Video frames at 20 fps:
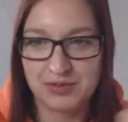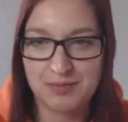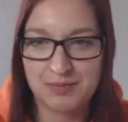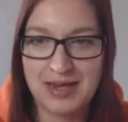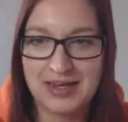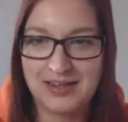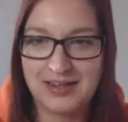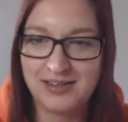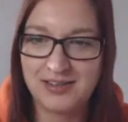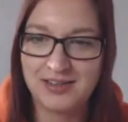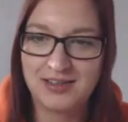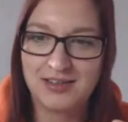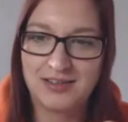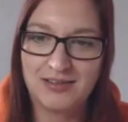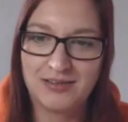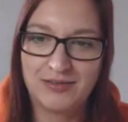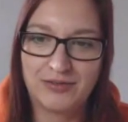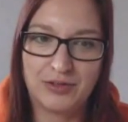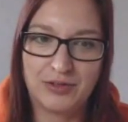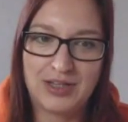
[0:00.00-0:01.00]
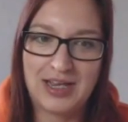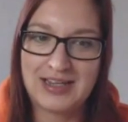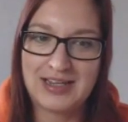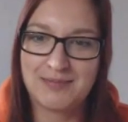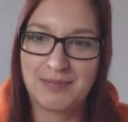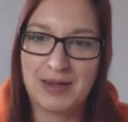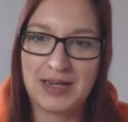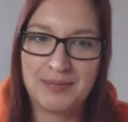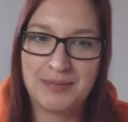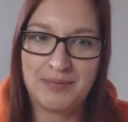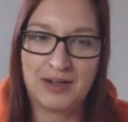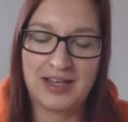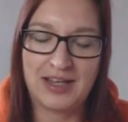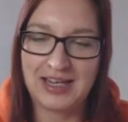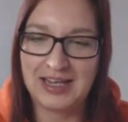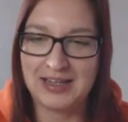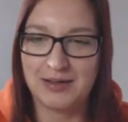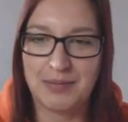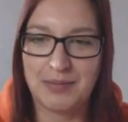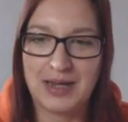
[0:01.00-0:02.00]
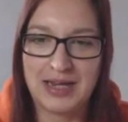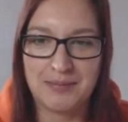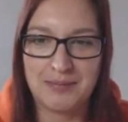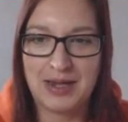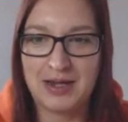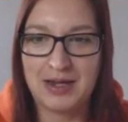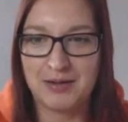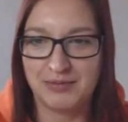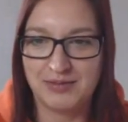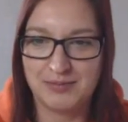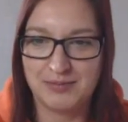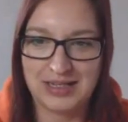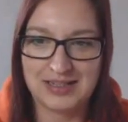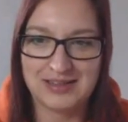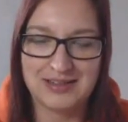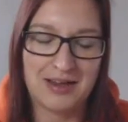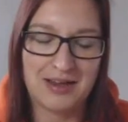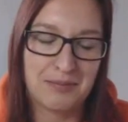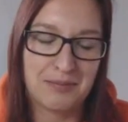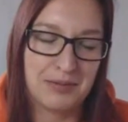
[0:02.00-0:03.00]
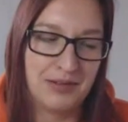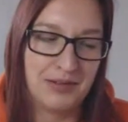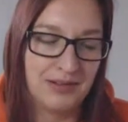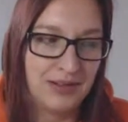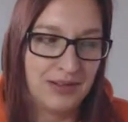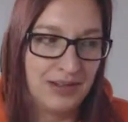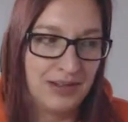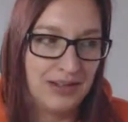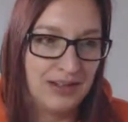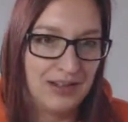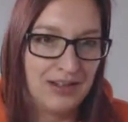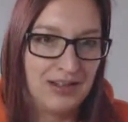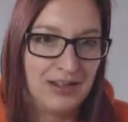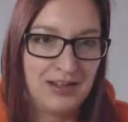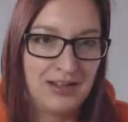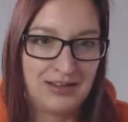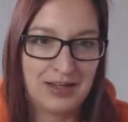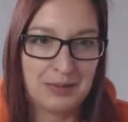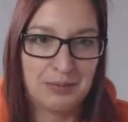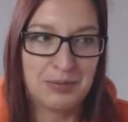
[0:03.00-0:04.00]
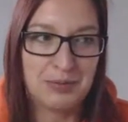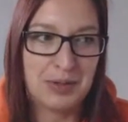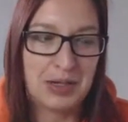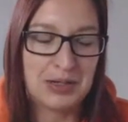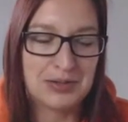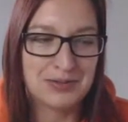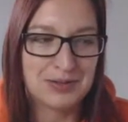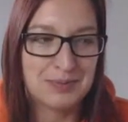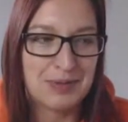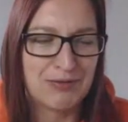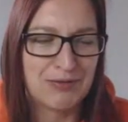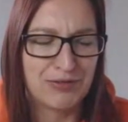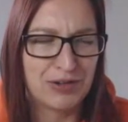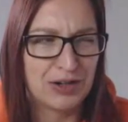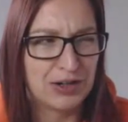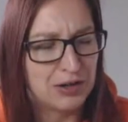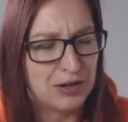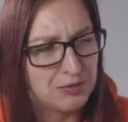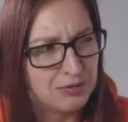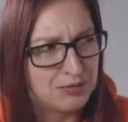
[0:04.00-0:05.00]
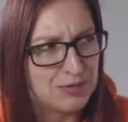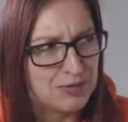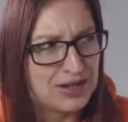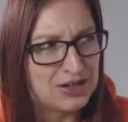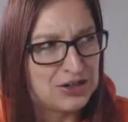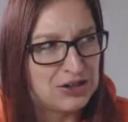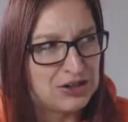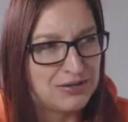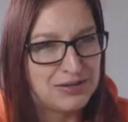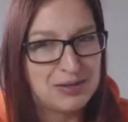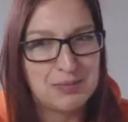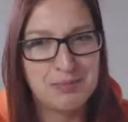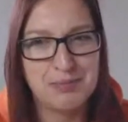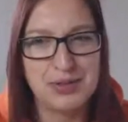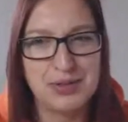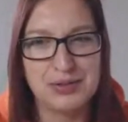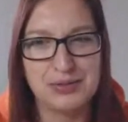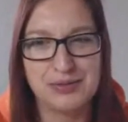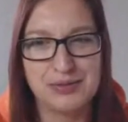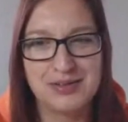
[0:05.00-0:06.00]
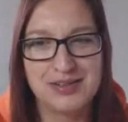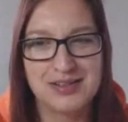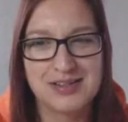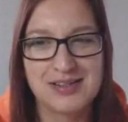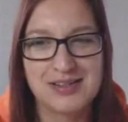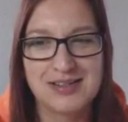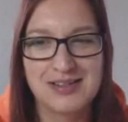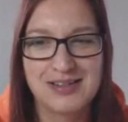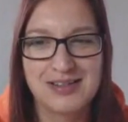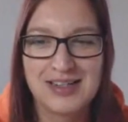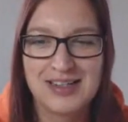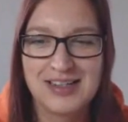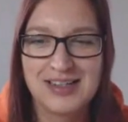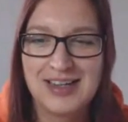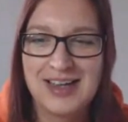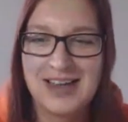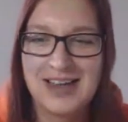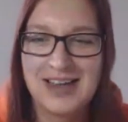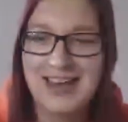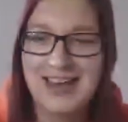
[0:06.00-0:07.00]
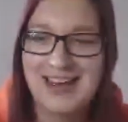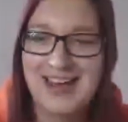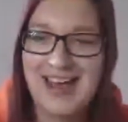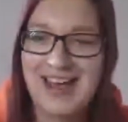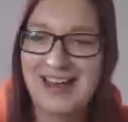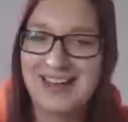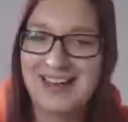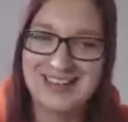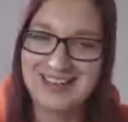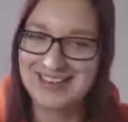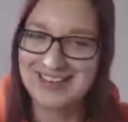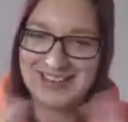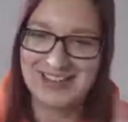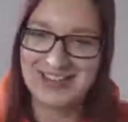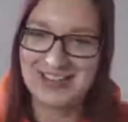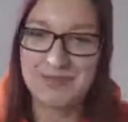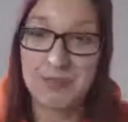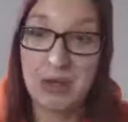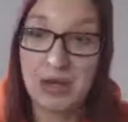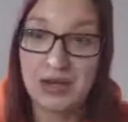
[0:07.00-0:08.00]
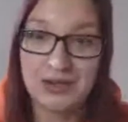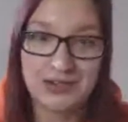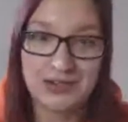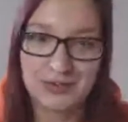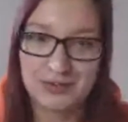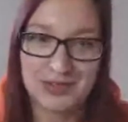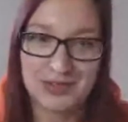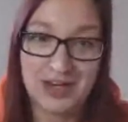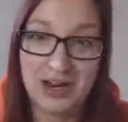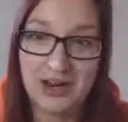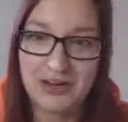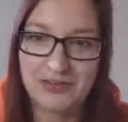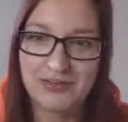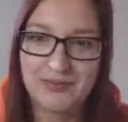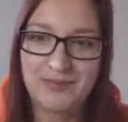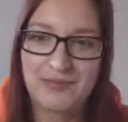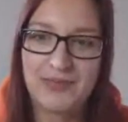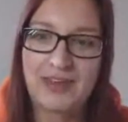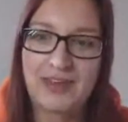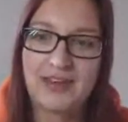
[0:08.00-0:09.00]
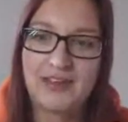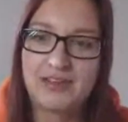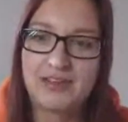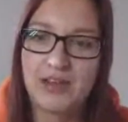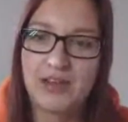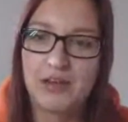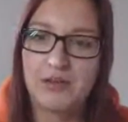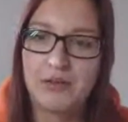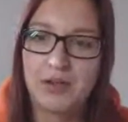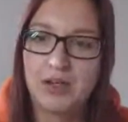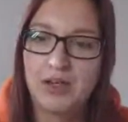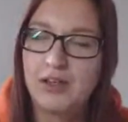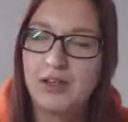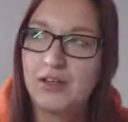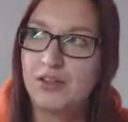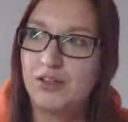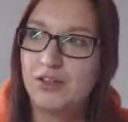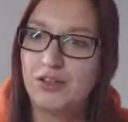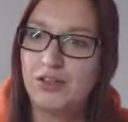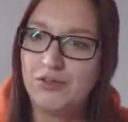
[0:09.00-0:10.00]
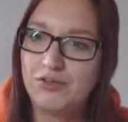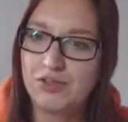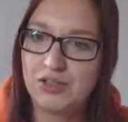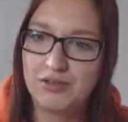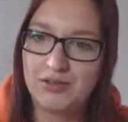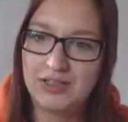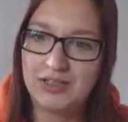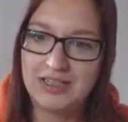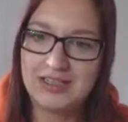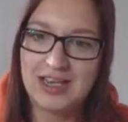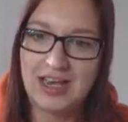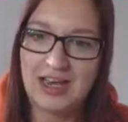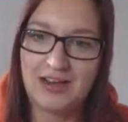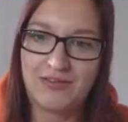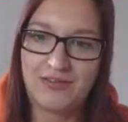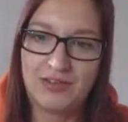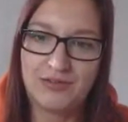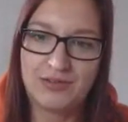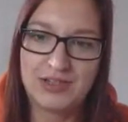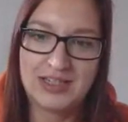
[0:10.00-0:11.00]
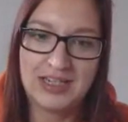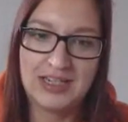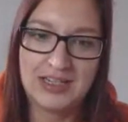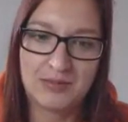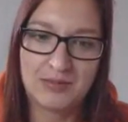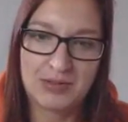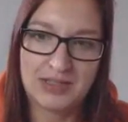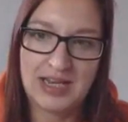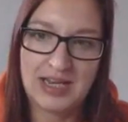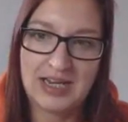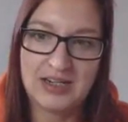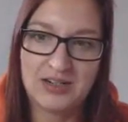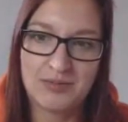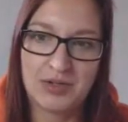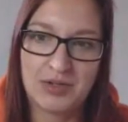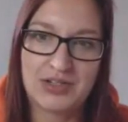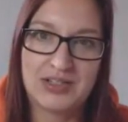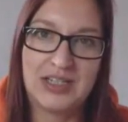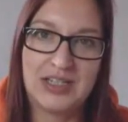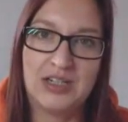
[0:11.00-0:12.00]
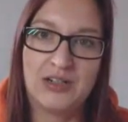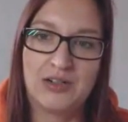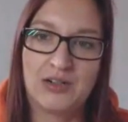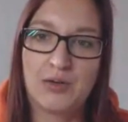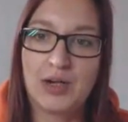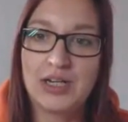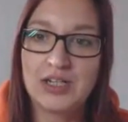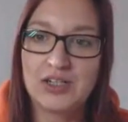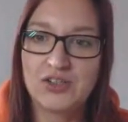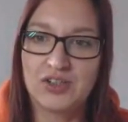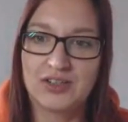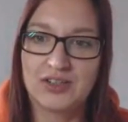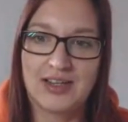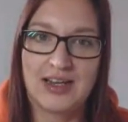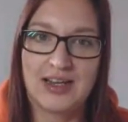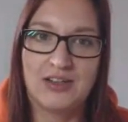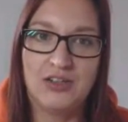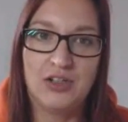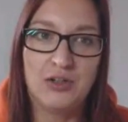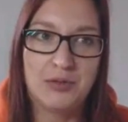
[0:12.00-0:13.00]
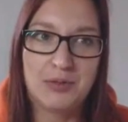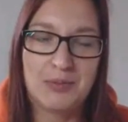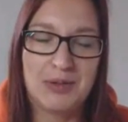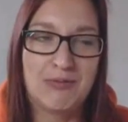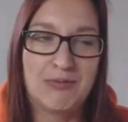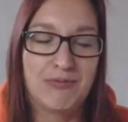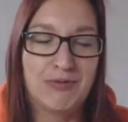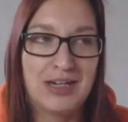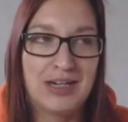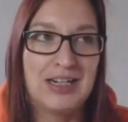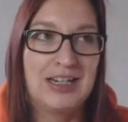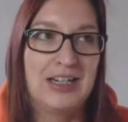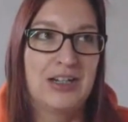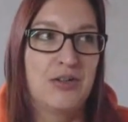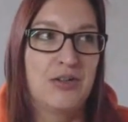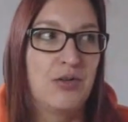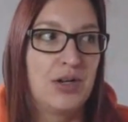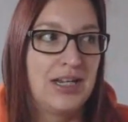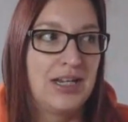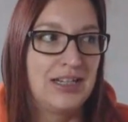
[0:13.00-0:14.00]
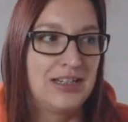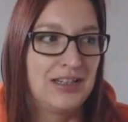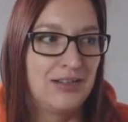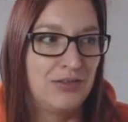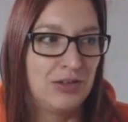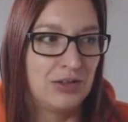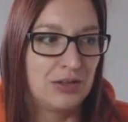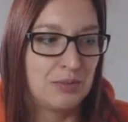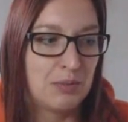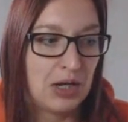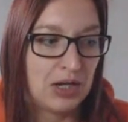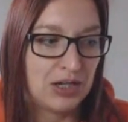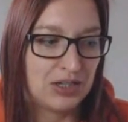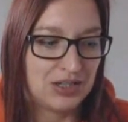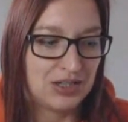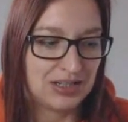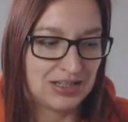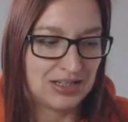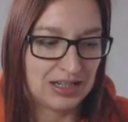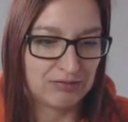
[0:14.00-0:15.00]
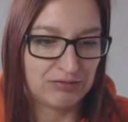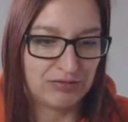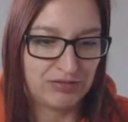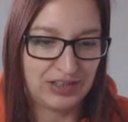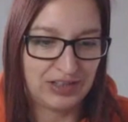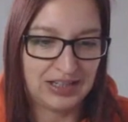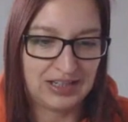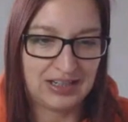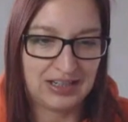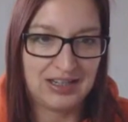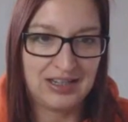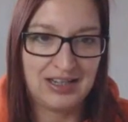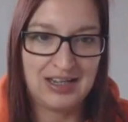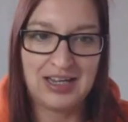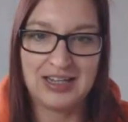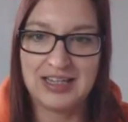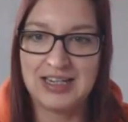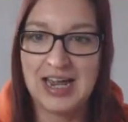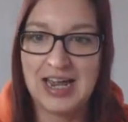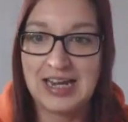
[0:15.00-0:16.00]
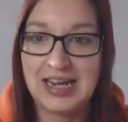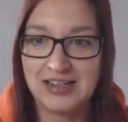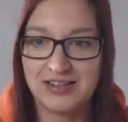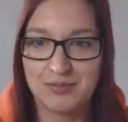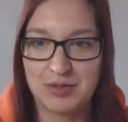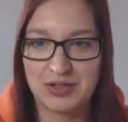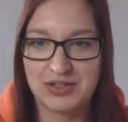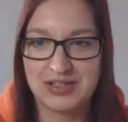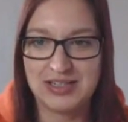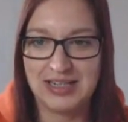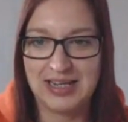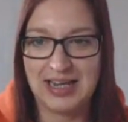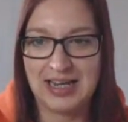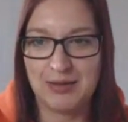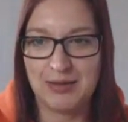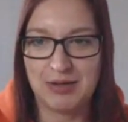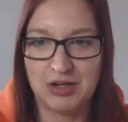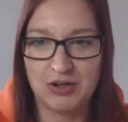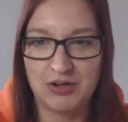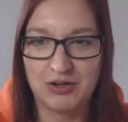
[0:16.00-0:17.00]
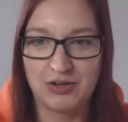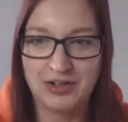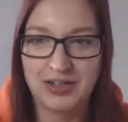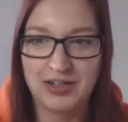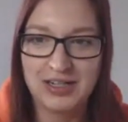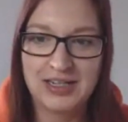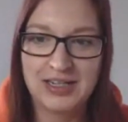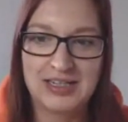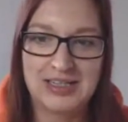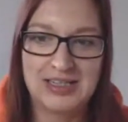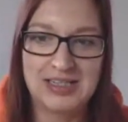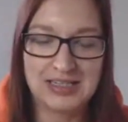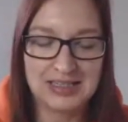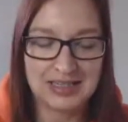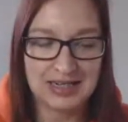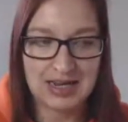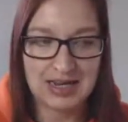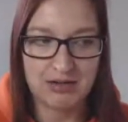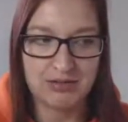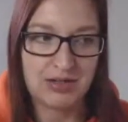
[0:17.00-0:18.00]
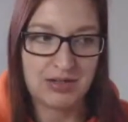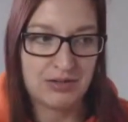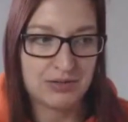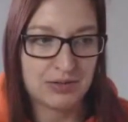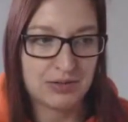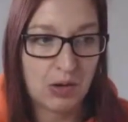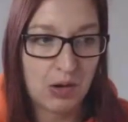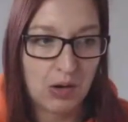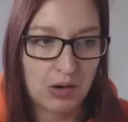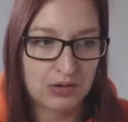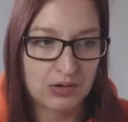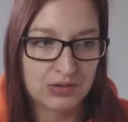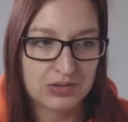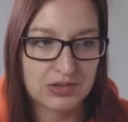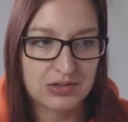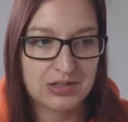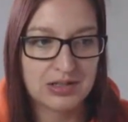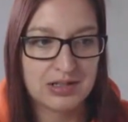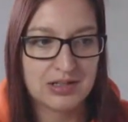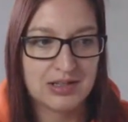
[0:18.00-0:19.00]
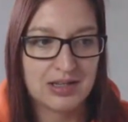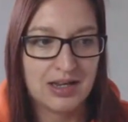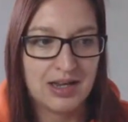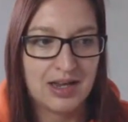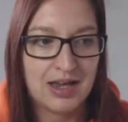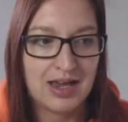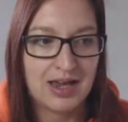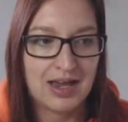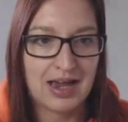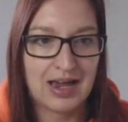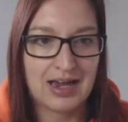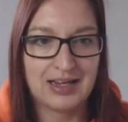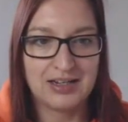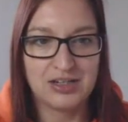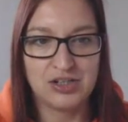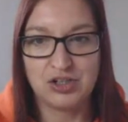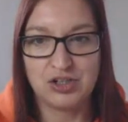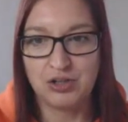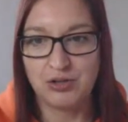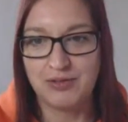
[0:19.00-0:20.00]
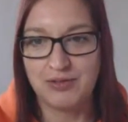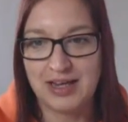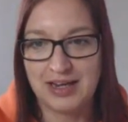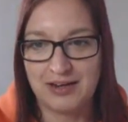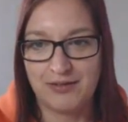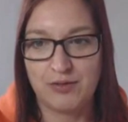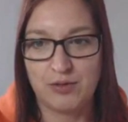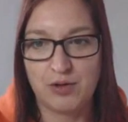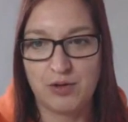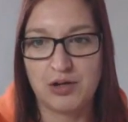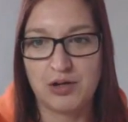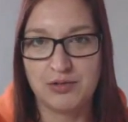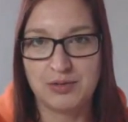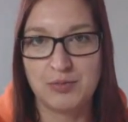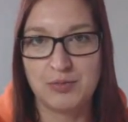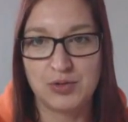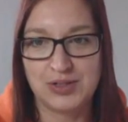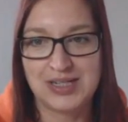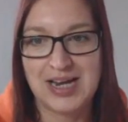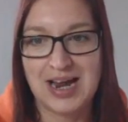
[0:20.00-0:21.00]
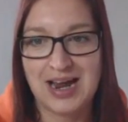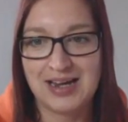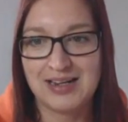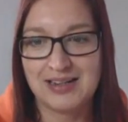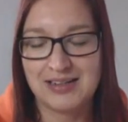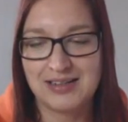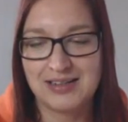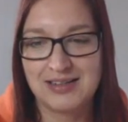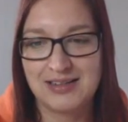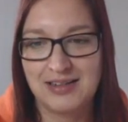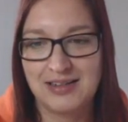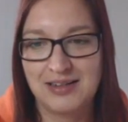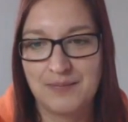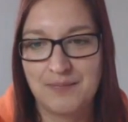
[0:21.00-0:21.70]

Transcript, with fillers: spend through their pay, they get the PayPal mixed up and they put personal spend in front and go, oh, why did you go to Boots? And it's just personal stuff. So you do need to have the receipts, because H M R C could question that. And you would be really annoyed if you'd purchased something and then H M R C came along, disallowed those costs, and you therefore owed more tax.